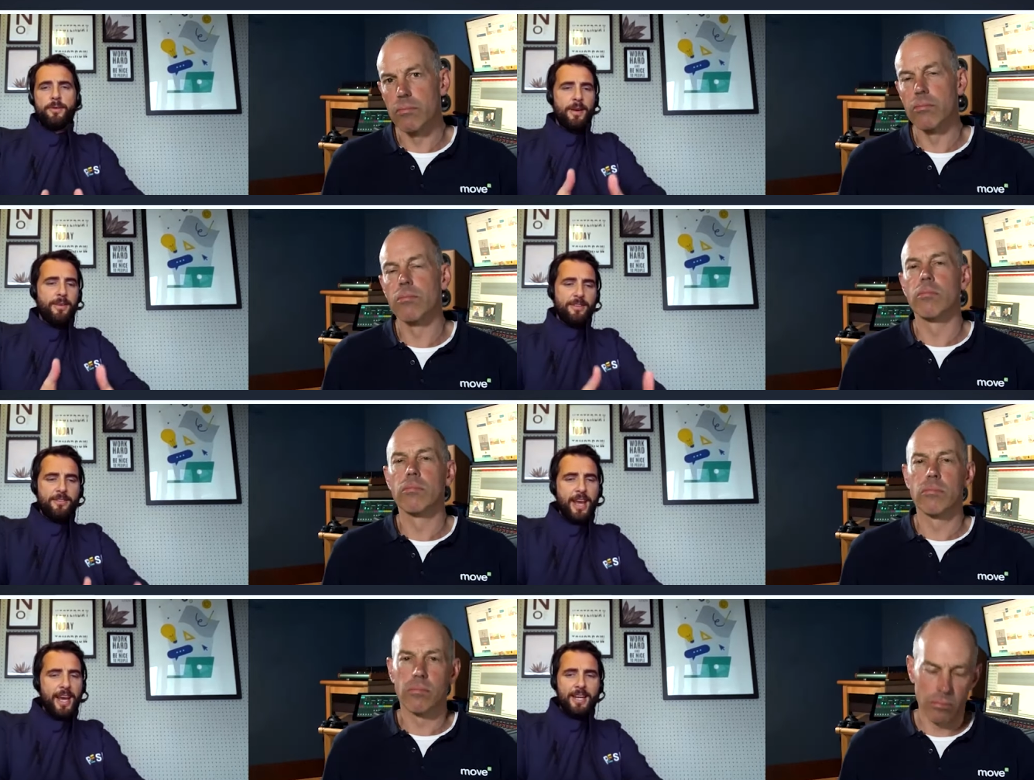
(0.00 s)
Speaker 1: if they're
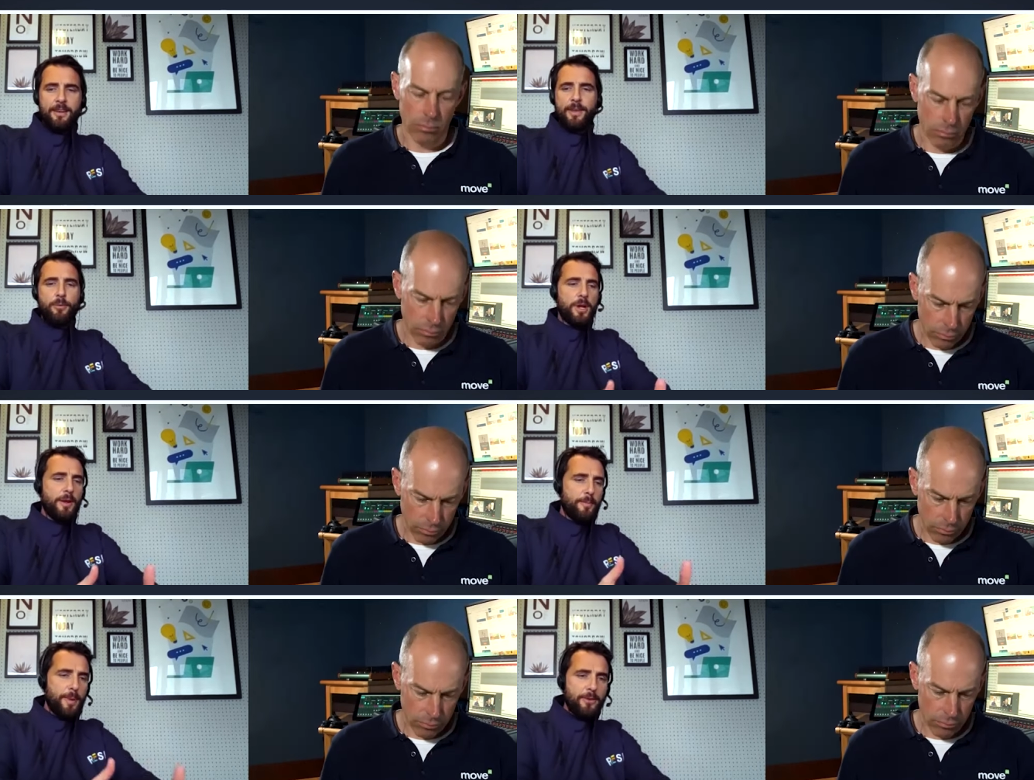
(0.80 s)
entertaining, if they want
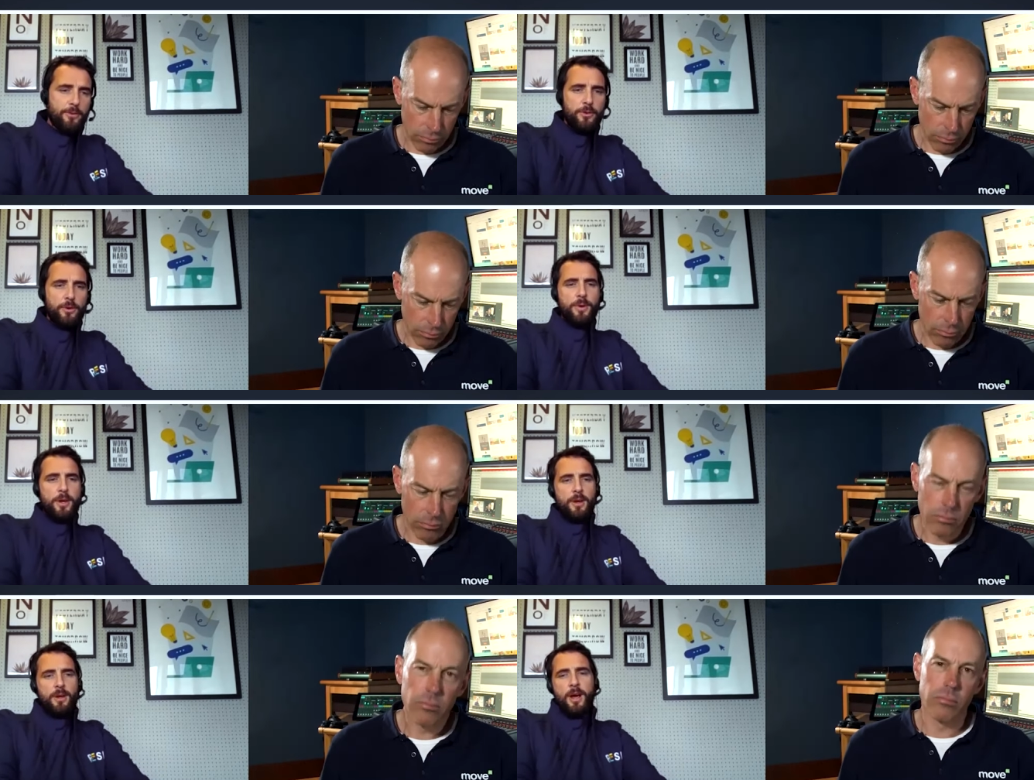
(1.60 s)
another bedroom,
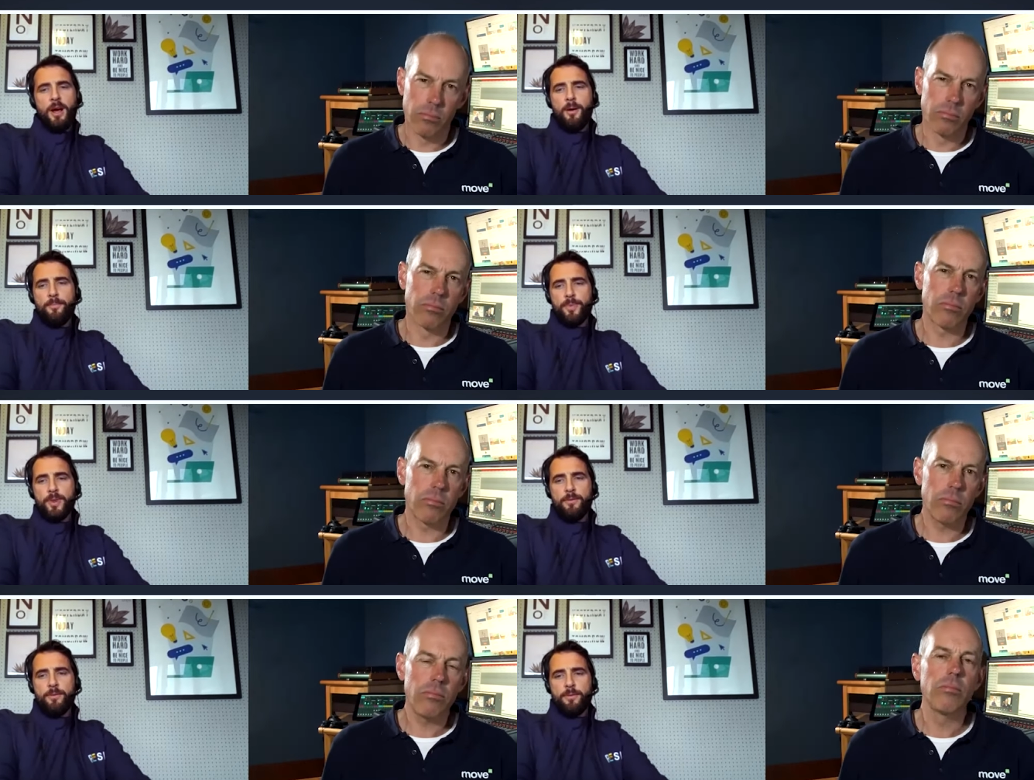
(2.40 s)

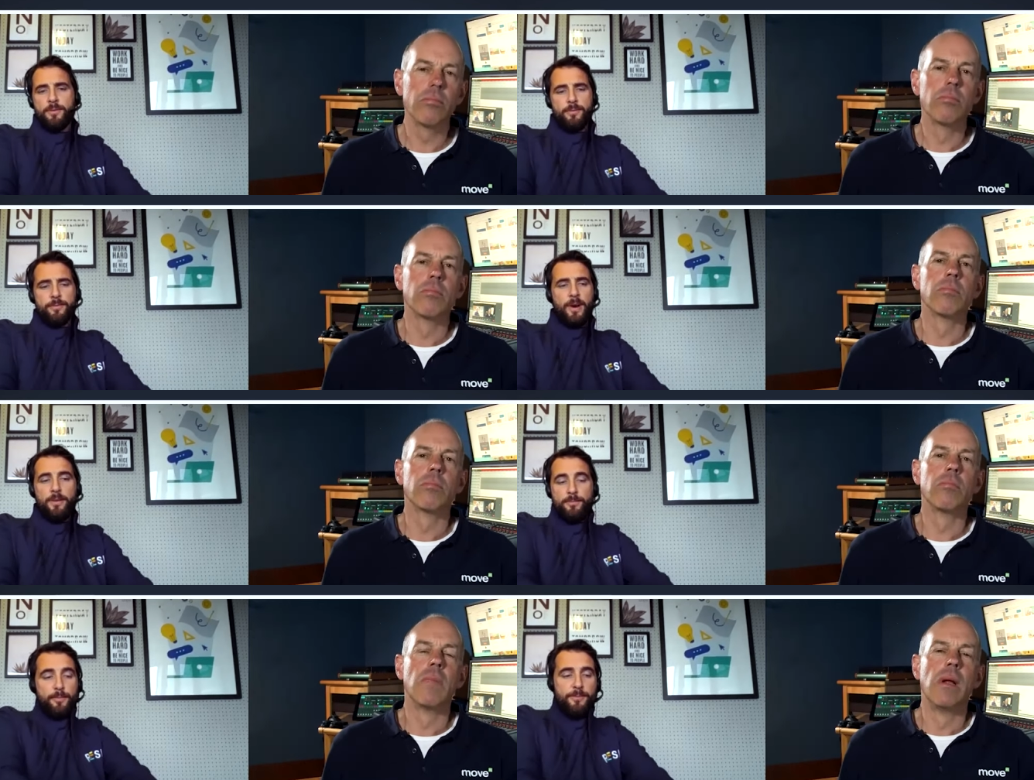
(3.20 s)

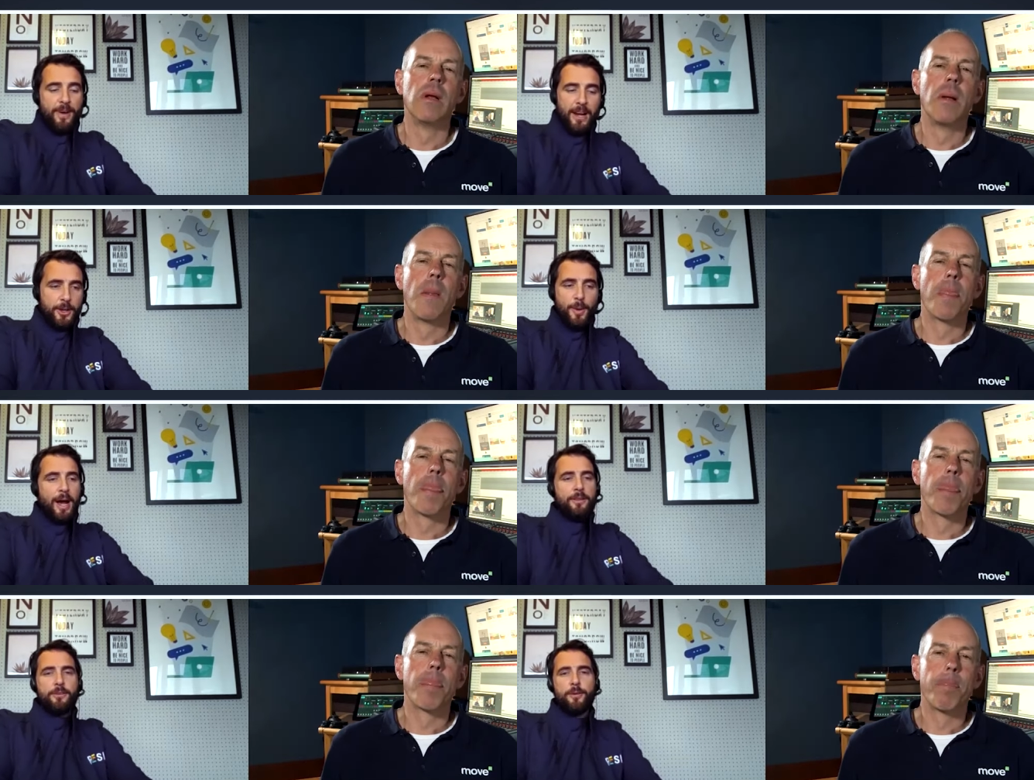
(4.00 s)
value
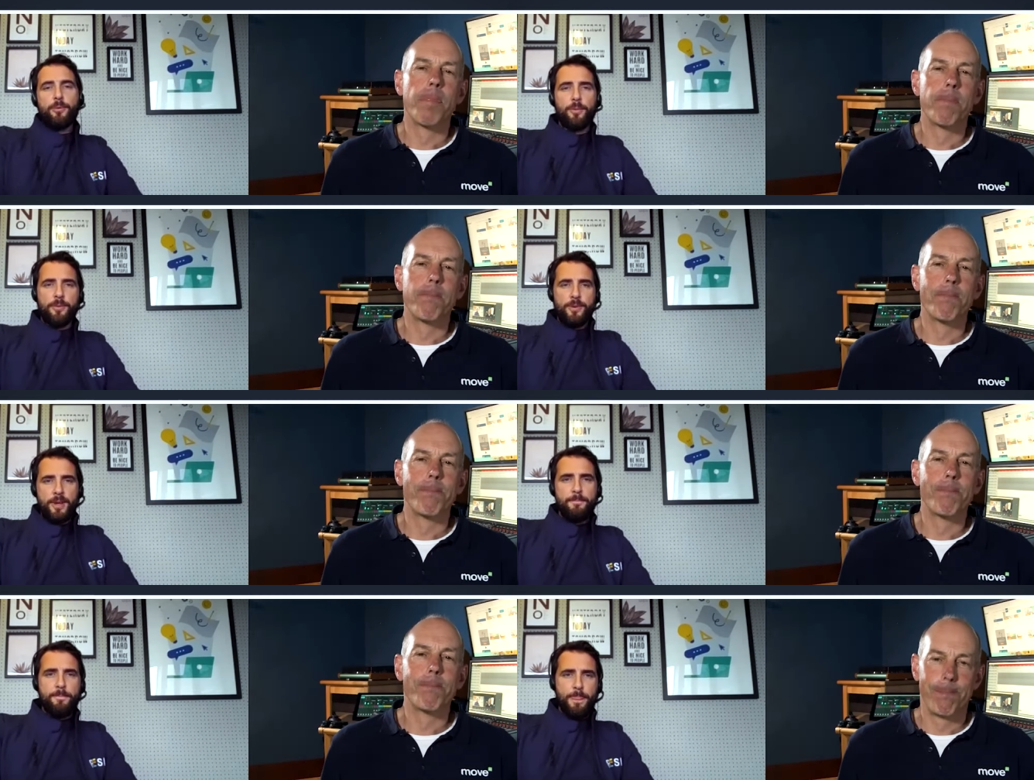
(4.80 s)
add to the
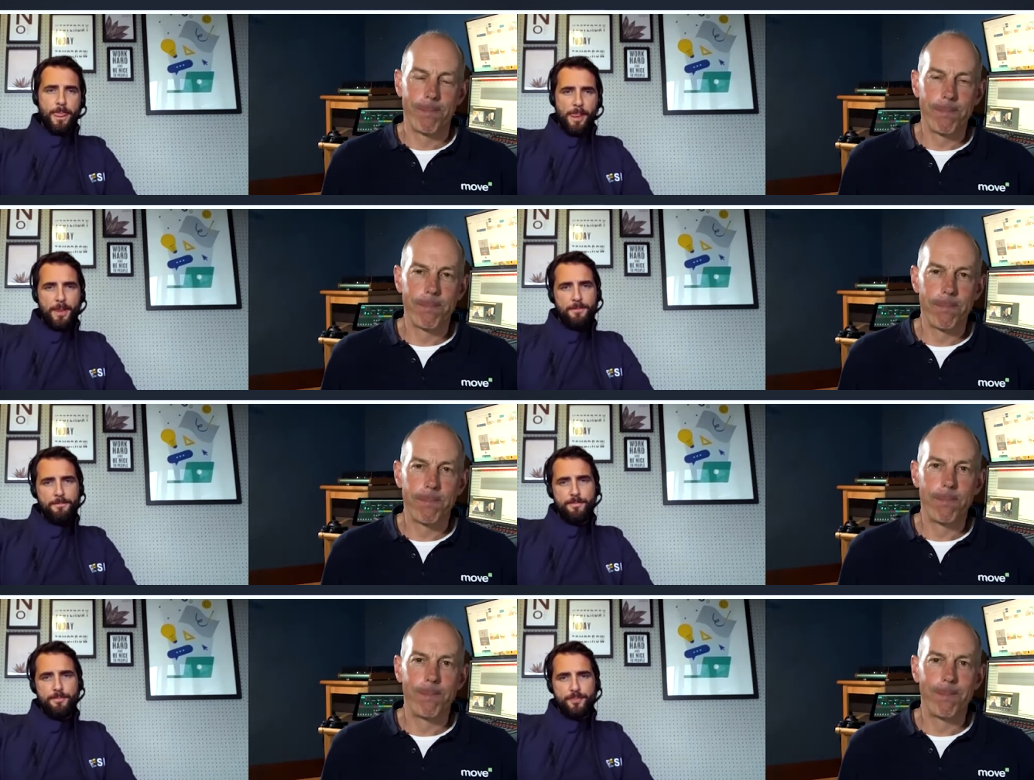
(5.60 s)
property.
Speaker 2: Mm.
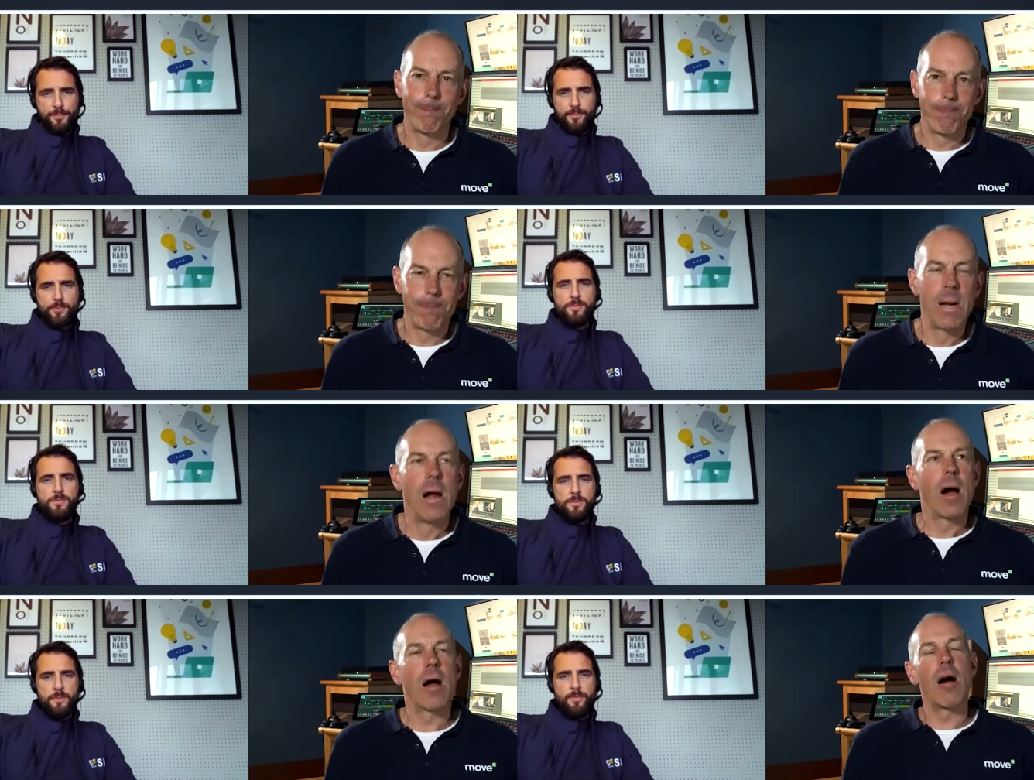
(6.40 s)
Mm.
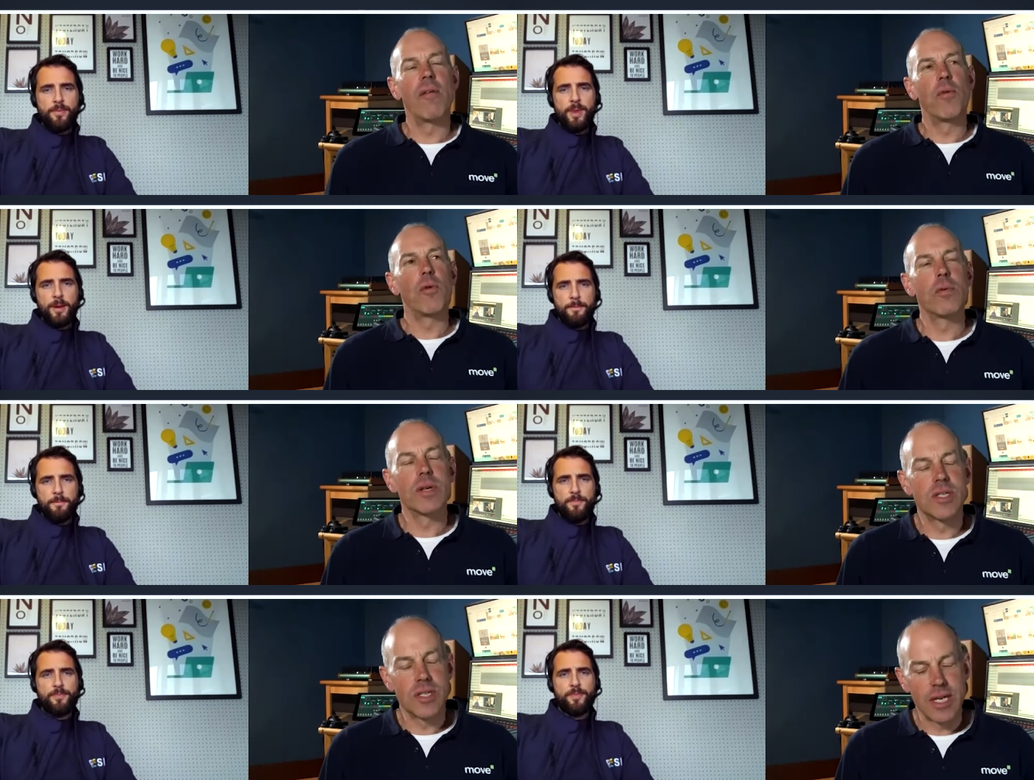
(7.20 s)
I've
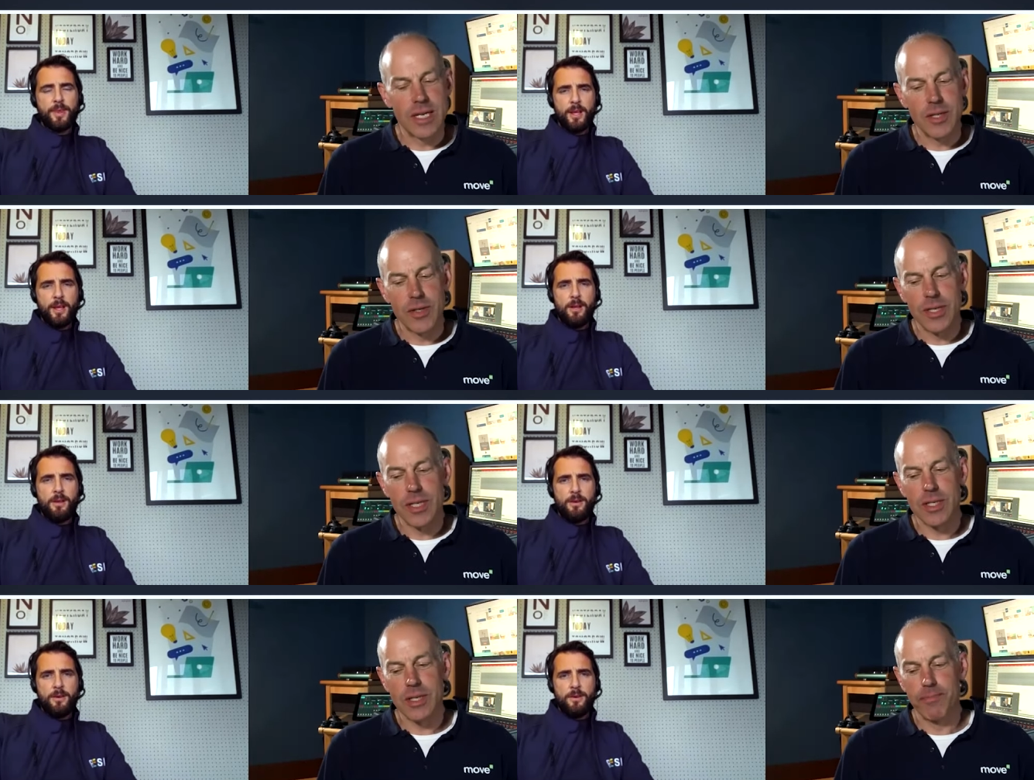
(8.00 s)
always said that
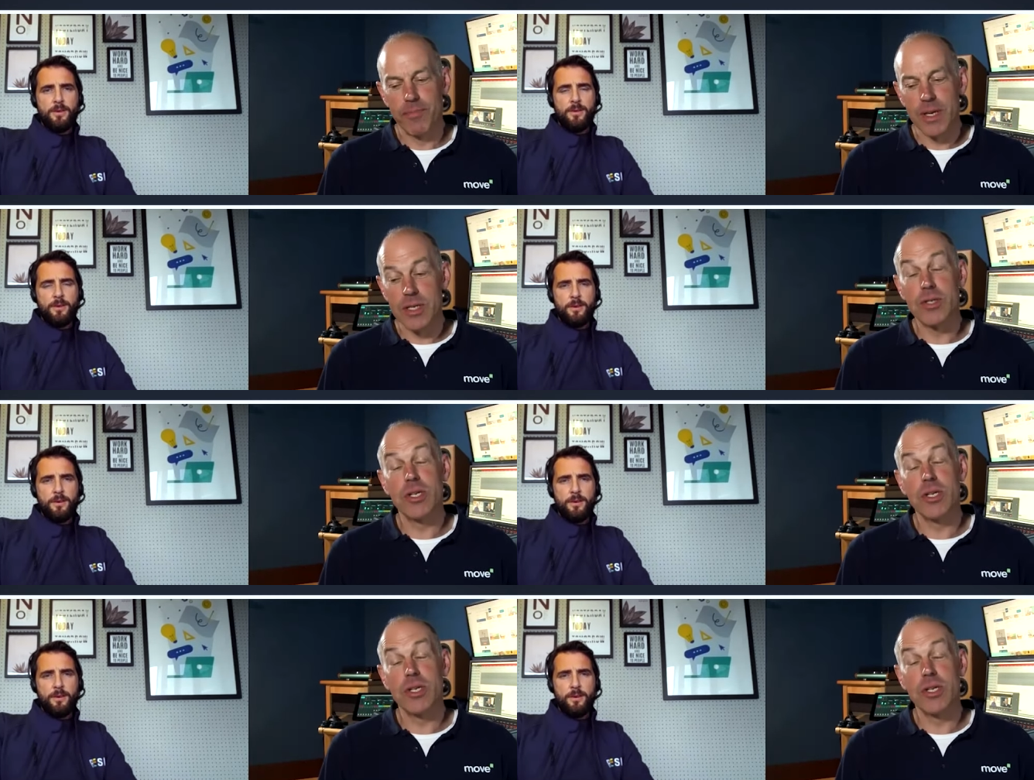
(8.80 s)
it's